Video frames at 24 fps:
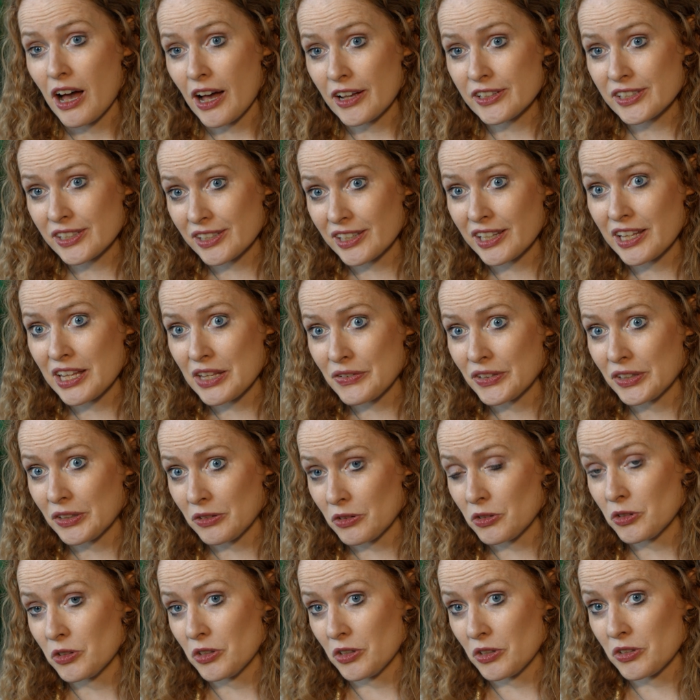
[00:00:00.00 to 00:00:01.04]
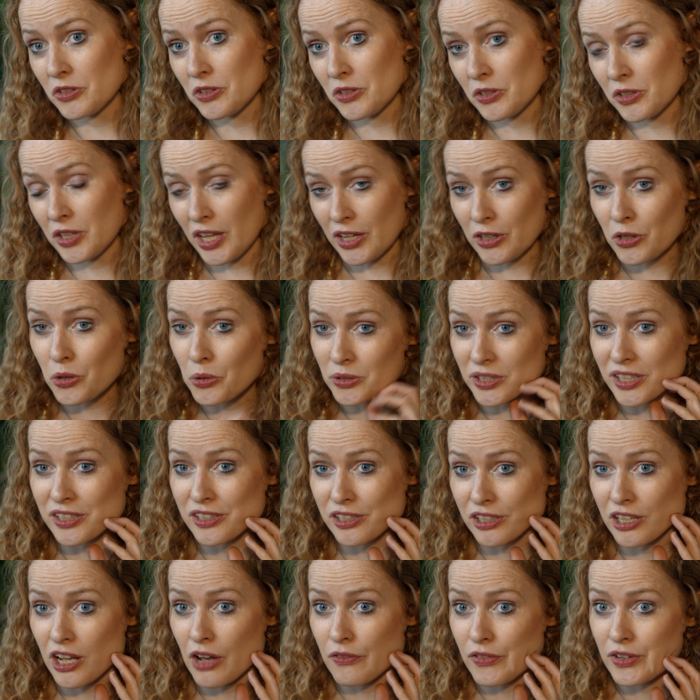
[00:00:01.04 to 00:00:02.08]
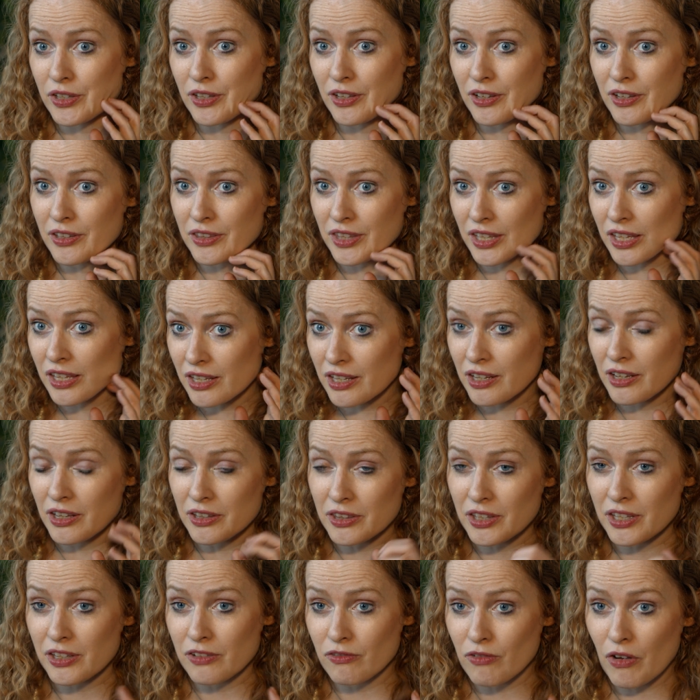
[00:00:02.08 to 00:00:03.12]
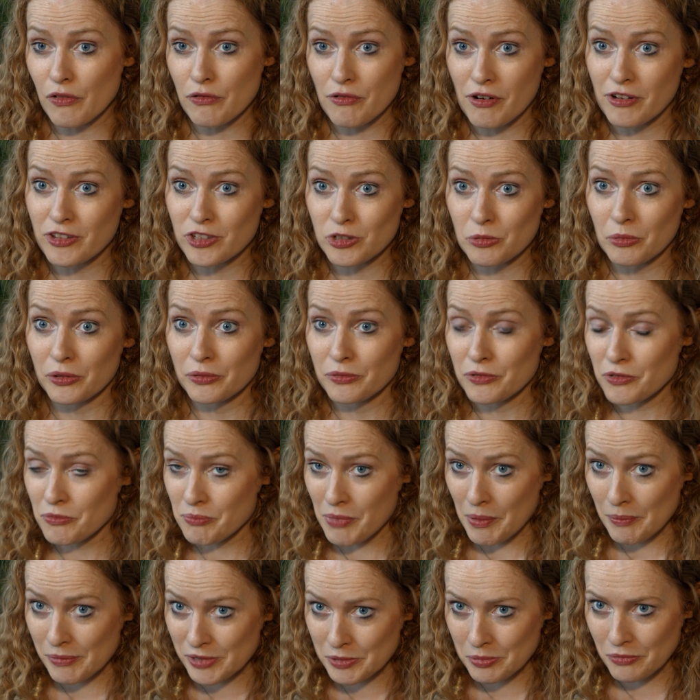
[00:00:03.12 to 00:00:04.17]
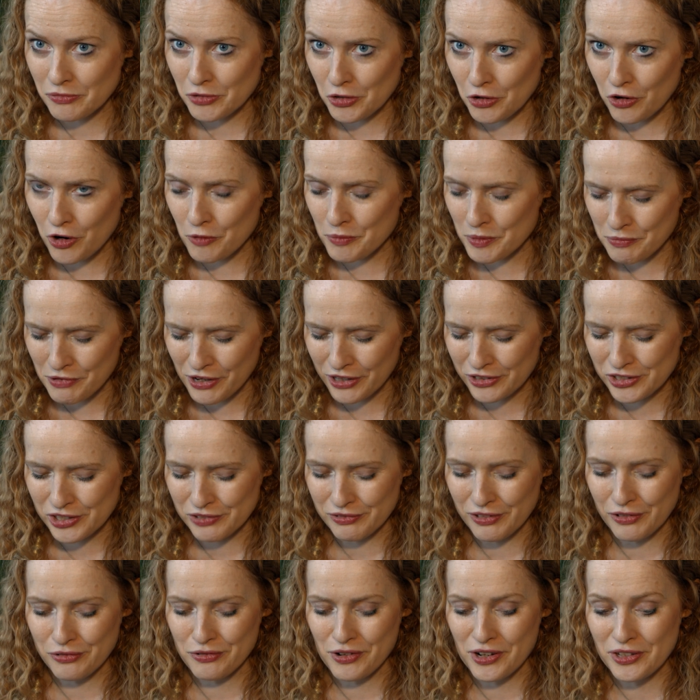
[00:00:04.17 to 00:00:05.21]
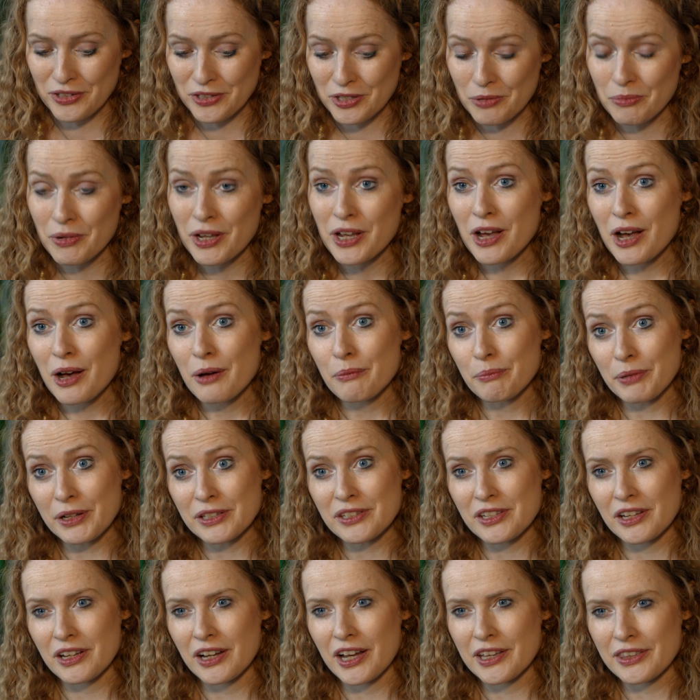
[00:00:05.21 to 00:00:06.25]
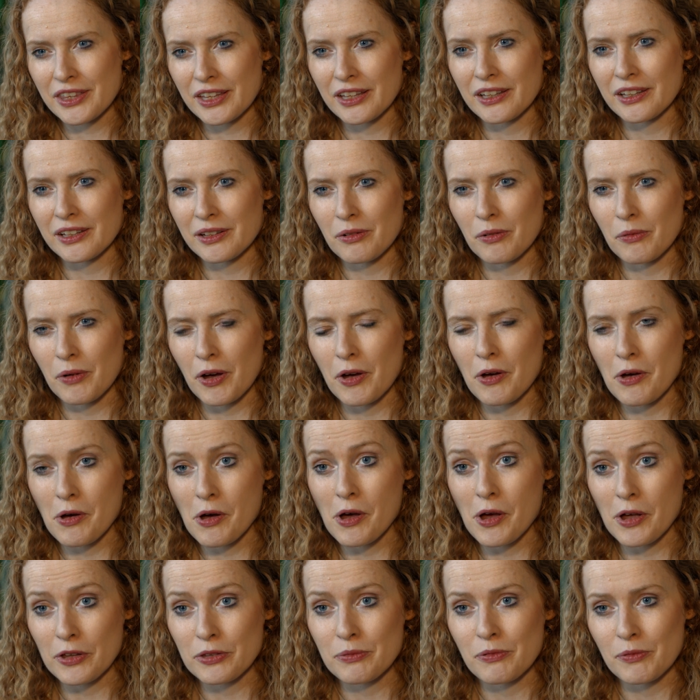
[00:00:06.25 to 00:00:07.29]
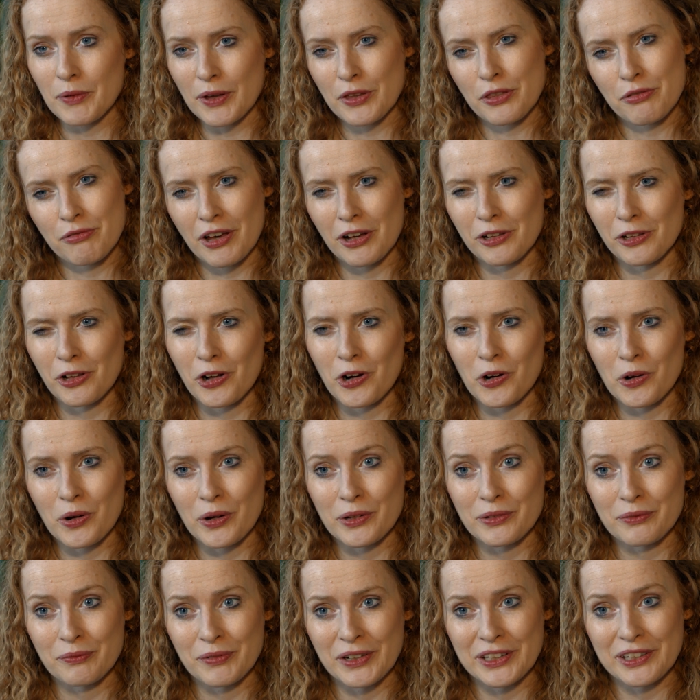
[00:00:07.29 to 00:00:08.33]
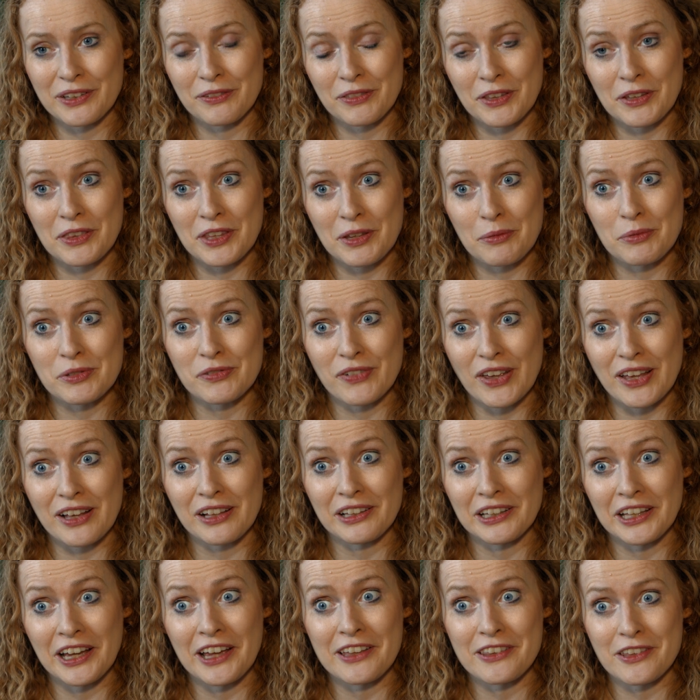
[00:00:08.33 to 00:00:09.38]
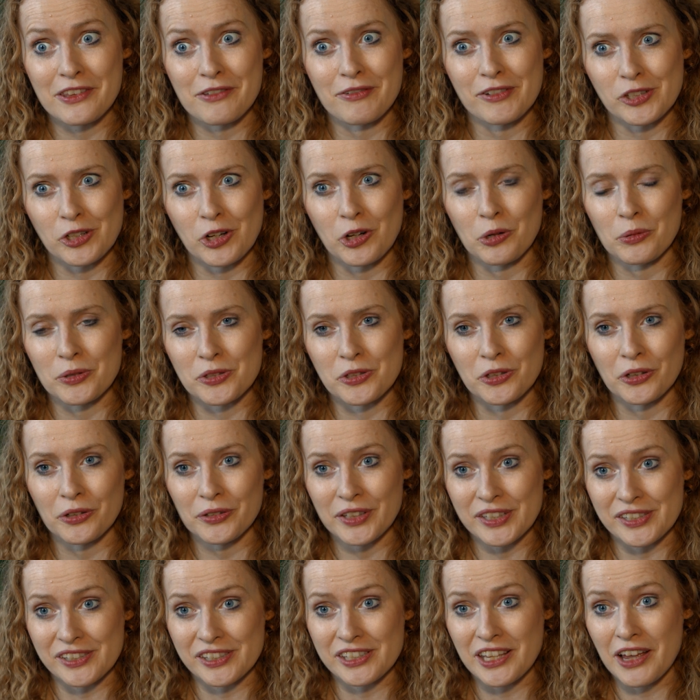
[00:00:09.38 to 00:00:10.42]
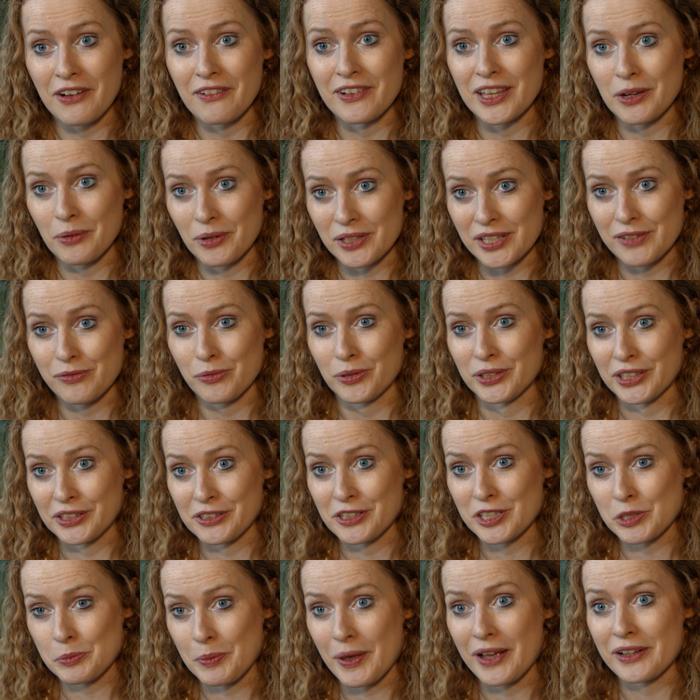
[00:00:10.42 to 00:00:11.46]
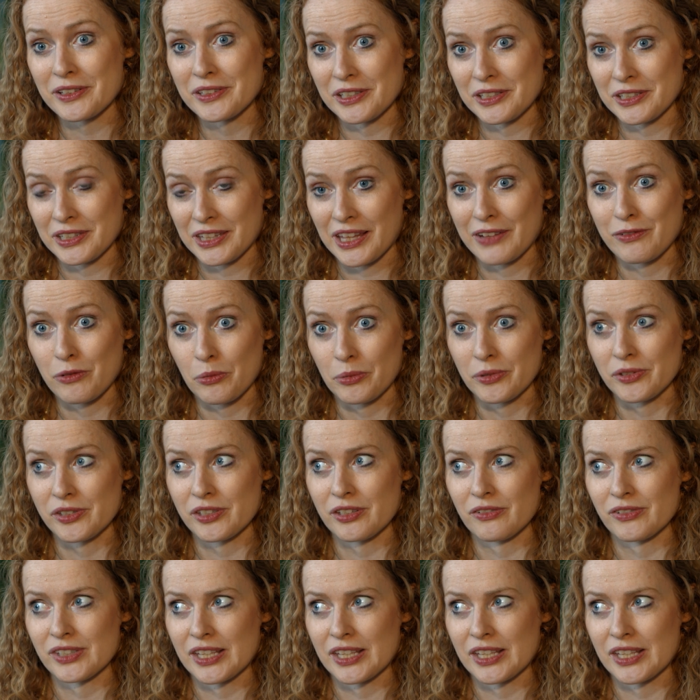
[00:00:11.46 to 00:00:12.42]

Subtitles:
I did even get called in to cover the referendum on membership of Europe, the Brexit referendum. But I think at about 3 o'clock when it was very clear that the result was not necessarily what everyone had expected, and everyone was sort of